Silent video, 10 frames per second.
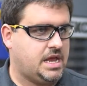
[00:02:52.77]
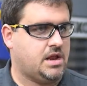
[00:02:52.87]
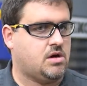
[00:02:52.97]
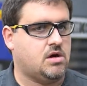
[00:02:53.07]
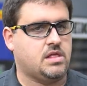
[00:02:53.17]
In
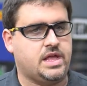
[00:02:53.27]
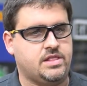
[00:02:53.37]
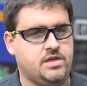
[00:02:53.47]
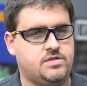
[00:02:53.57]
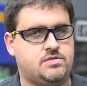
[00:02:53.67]
a car like
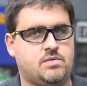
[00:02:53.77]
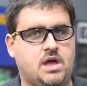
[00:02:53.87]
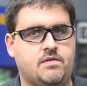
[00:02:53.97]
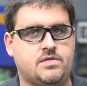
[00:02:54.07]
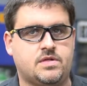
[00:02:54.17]
this, we
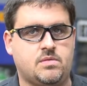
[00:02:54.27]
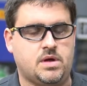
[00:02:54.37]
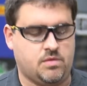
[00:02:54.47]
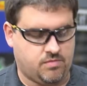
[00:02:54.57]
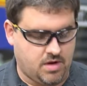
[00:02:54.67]
obviously
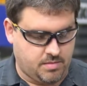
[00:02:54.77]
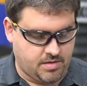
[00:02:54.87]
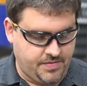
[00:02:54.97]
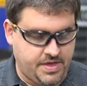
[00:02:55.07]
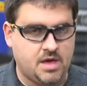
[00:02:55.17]
went with rubber.